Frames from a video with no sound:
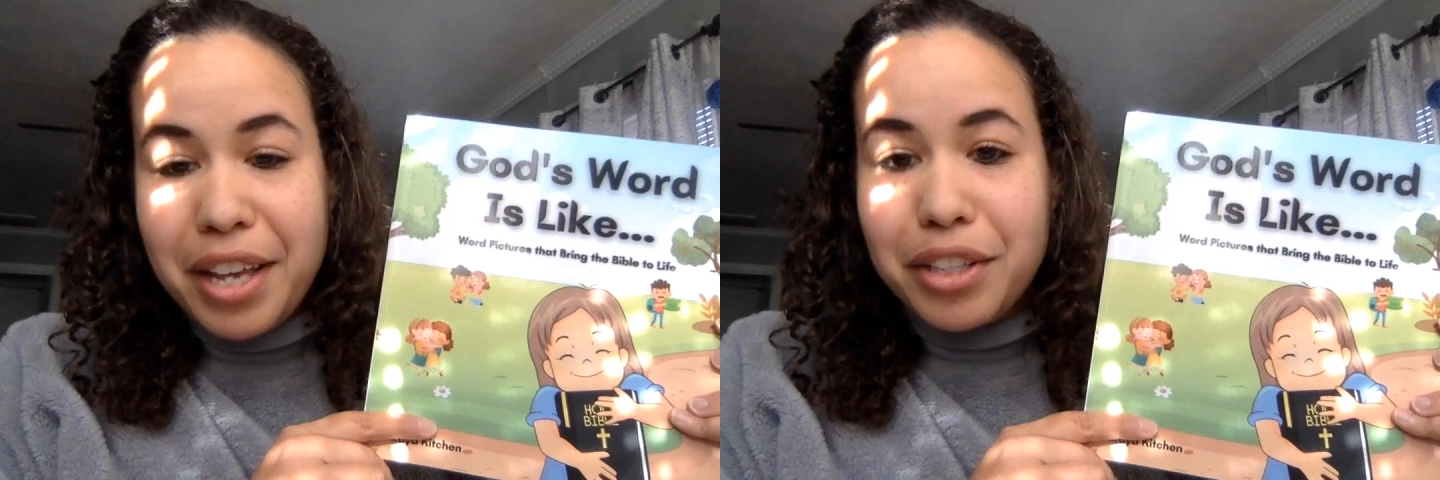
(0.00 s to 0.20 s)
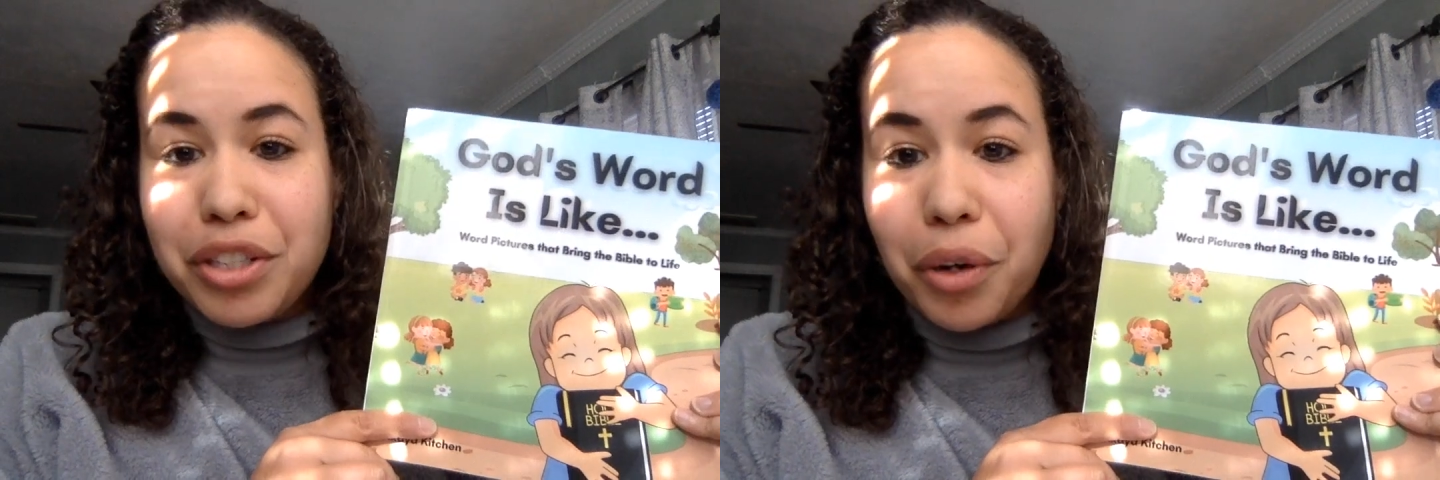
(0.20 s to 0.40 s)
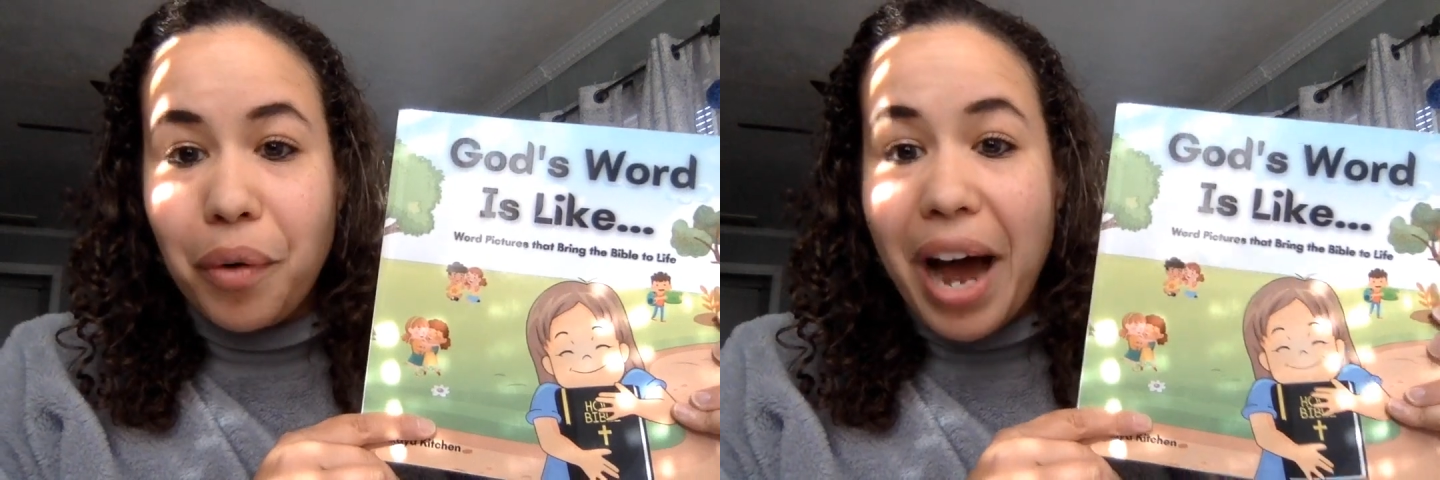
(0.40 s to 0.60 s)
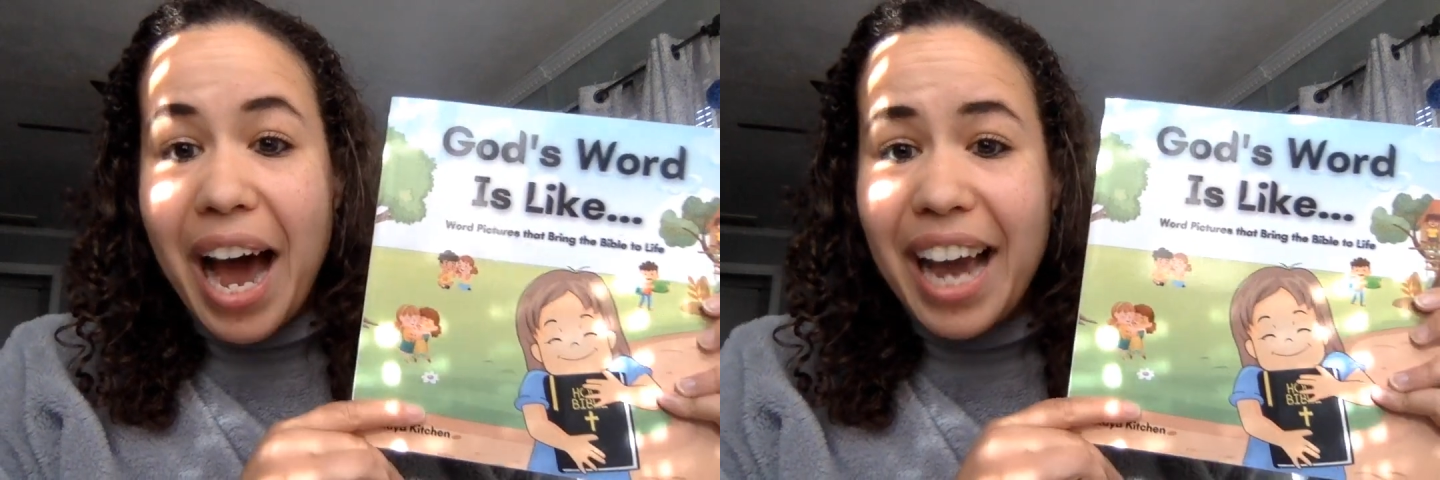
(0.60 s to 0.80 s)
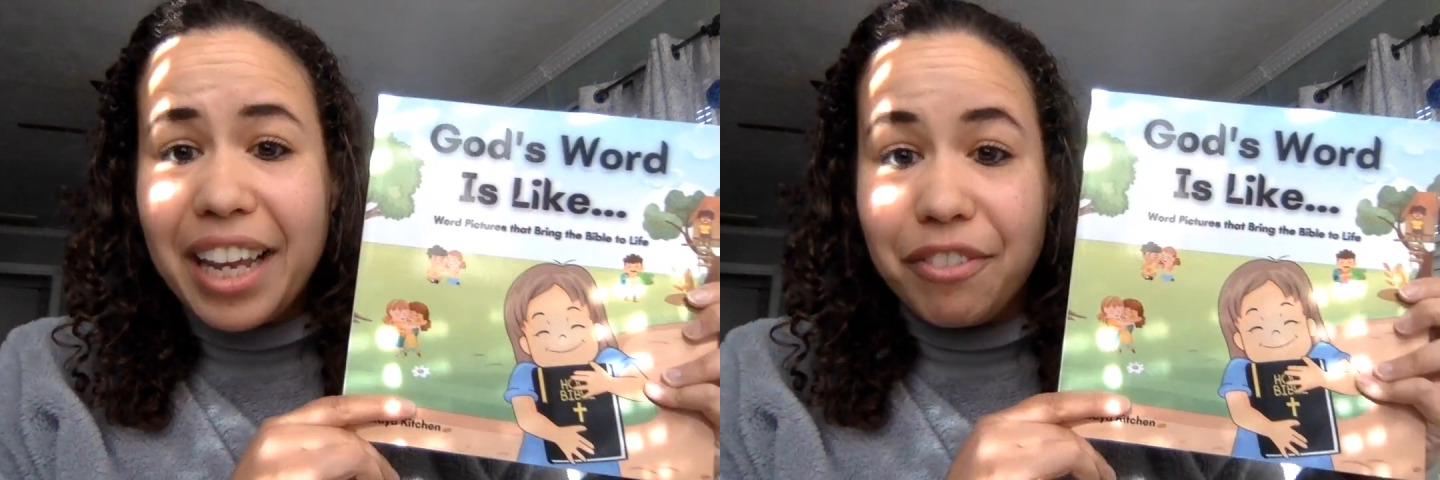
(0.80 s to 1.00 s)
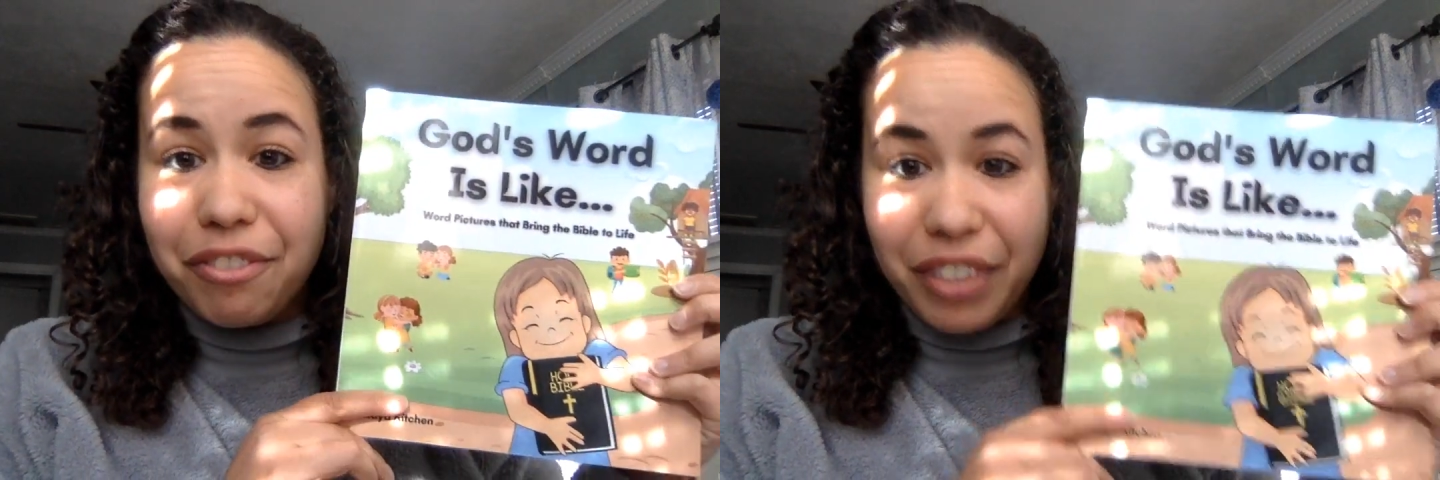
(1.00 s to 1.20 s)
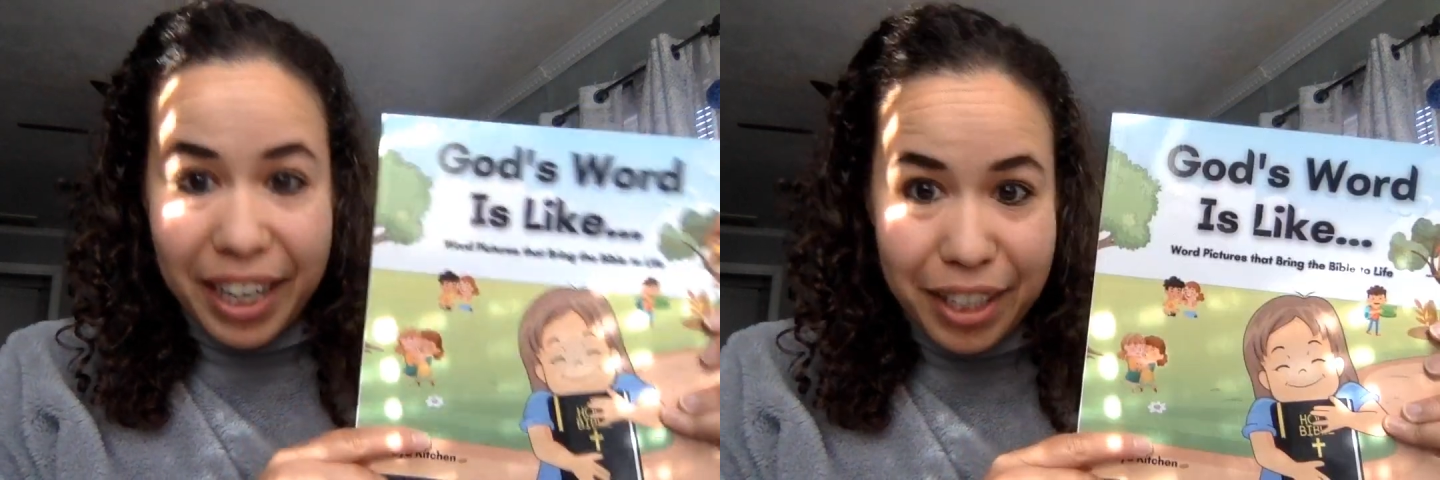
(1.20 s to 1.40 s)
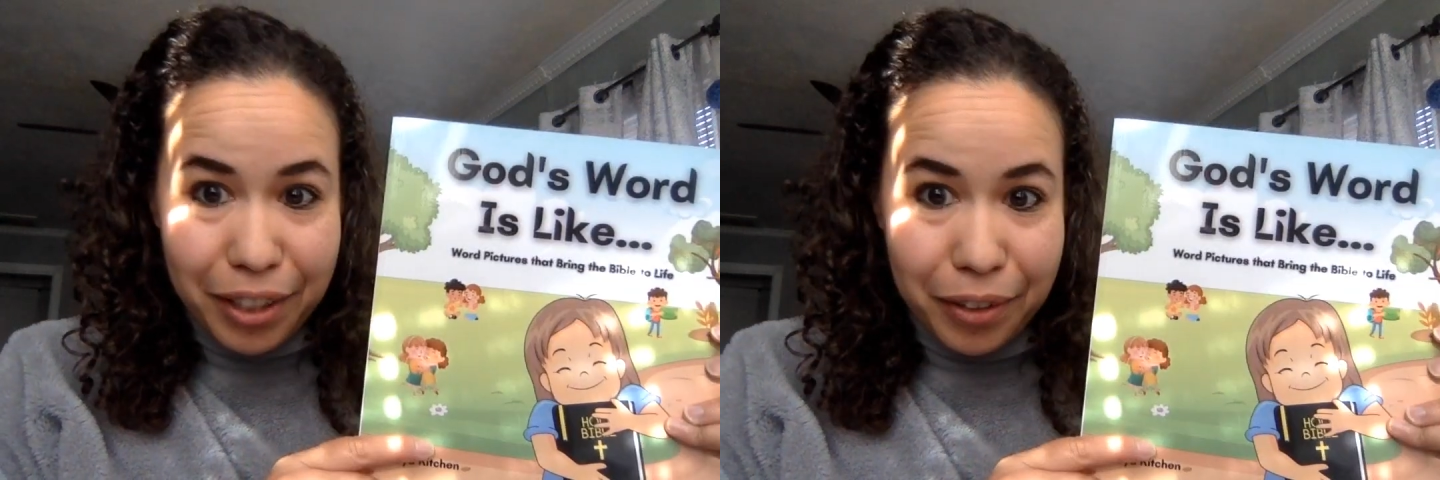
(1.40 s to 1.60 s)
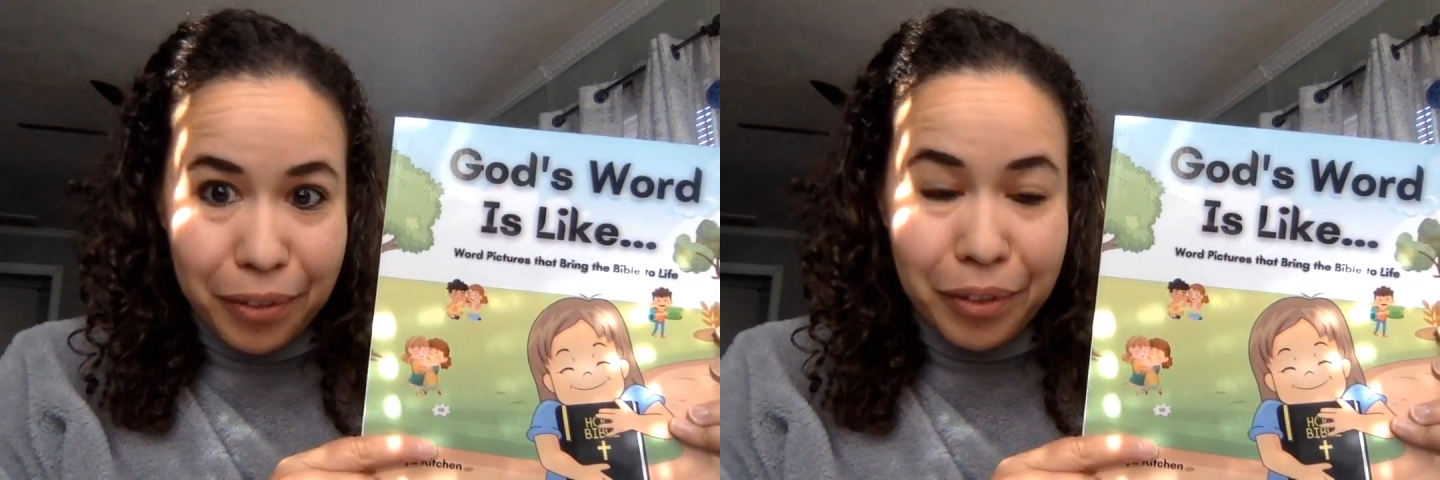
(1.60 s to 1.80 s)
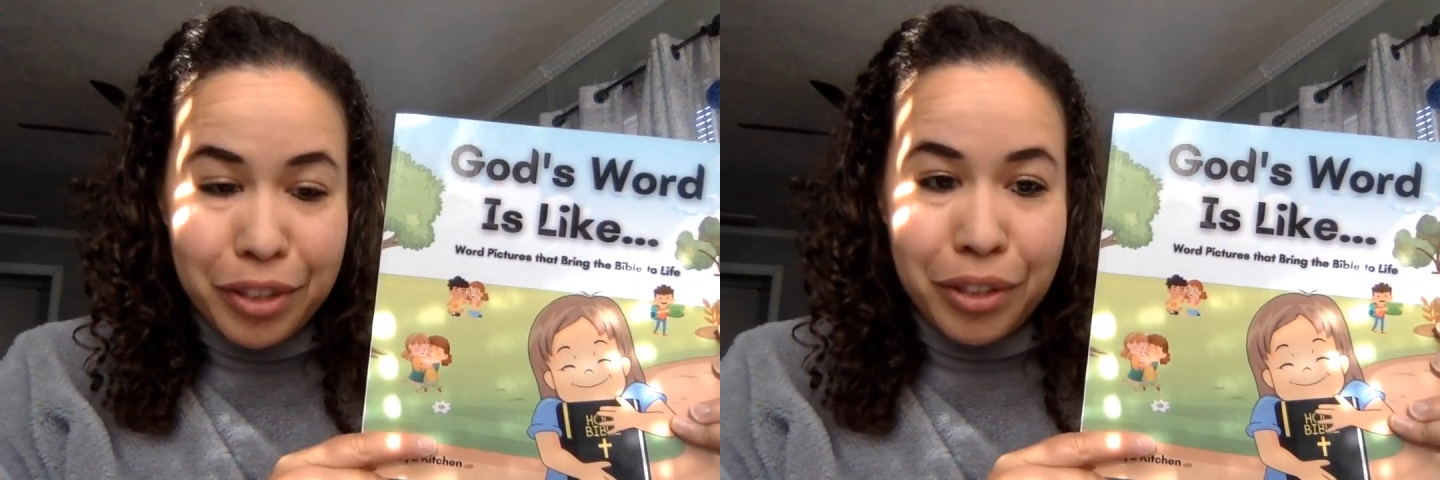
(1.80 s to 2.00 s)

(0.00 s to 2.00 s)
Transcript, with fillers: So I invite you